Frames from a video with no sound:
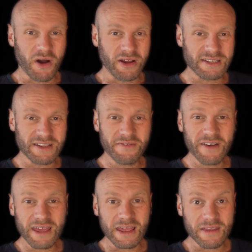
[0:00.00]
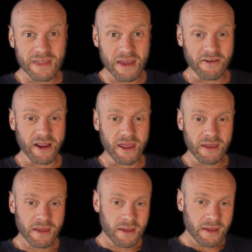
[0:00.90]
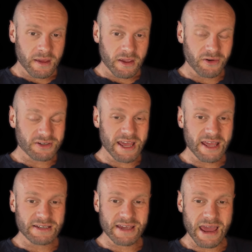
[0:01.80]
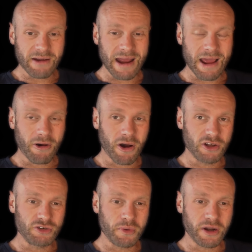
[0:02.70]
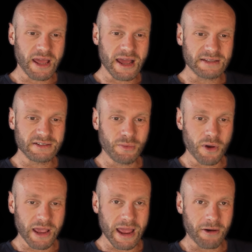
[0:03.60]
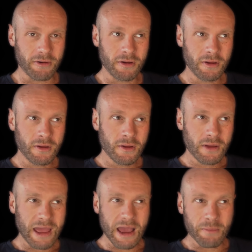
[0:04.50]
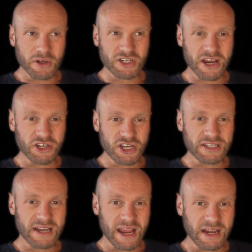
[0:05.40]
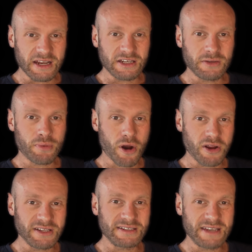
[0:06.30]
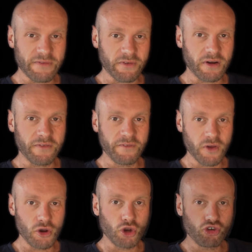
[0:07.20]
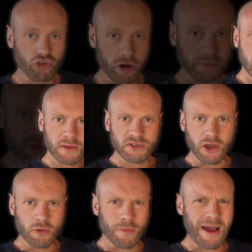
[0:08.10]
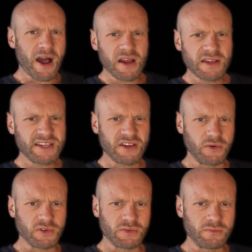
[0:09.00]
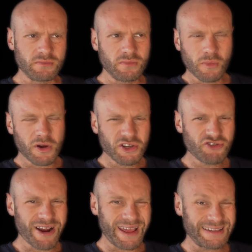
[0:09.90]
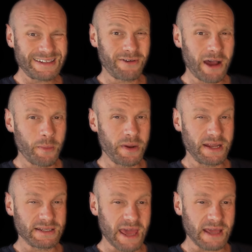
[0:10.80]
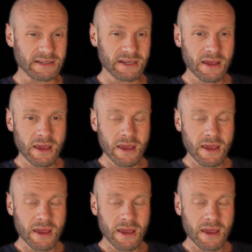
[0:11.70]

guys, it's a fucking theory. You're not taking into account how hard your body has to work out how much energy is needed to process different food groups. So what about hunger signals, and why does tracking still help in this case?